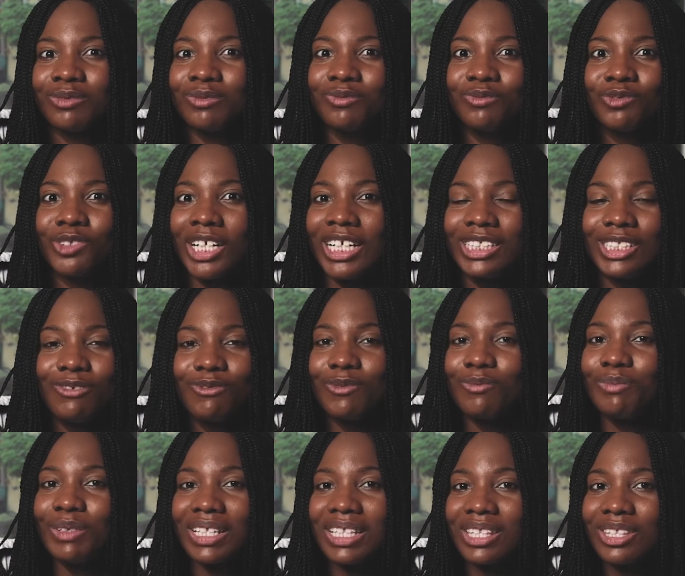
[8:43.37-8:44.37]
weren't even
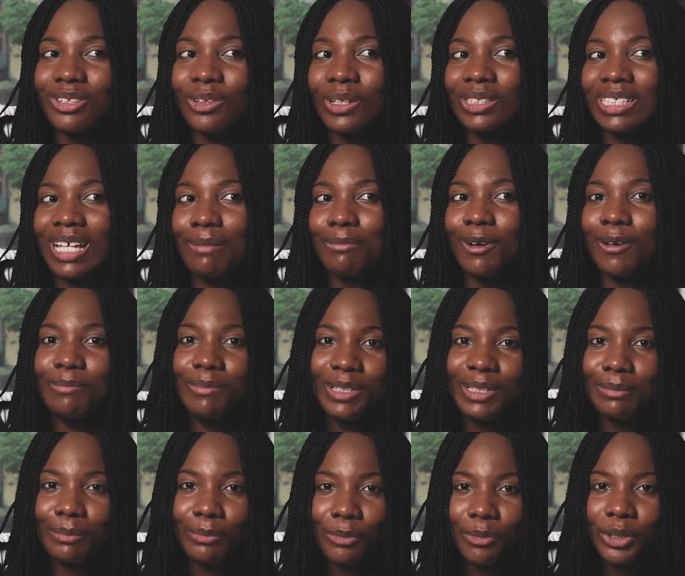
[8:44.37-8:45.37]
being thought about
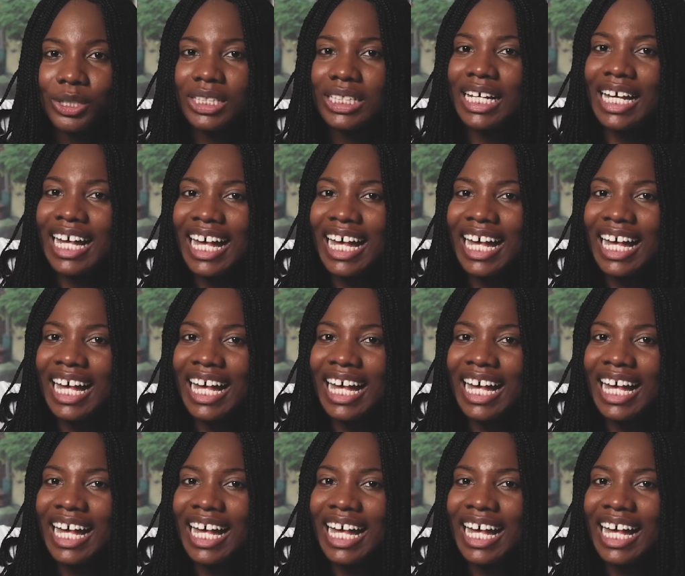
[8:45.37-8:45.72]
being born.